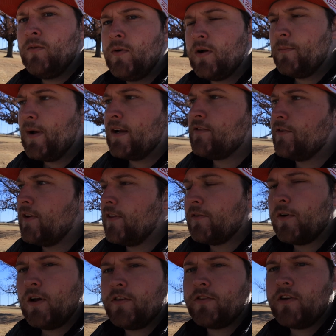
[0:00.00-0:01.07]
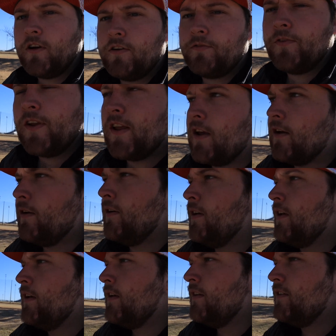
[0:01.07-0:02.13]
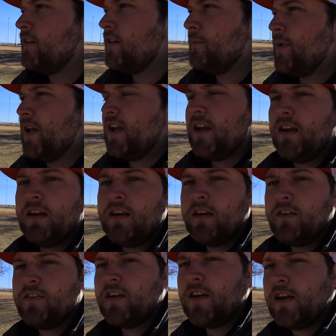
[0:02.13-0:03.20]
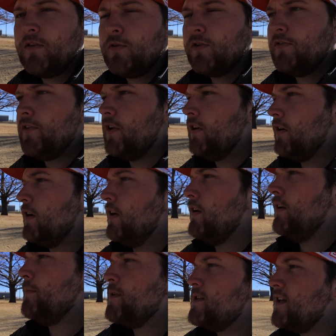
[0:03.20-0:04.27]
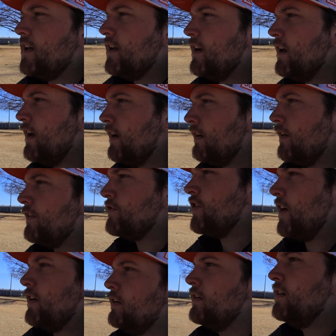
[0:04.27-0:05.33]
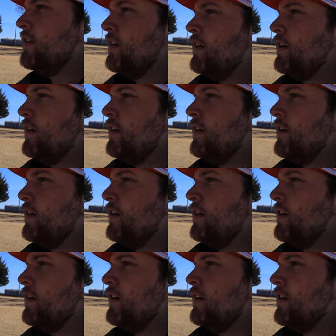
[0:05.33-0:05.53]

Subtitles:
Welcome back to another Ross Golf video. This is going to be Sunday course vlog number 10 out on the channel.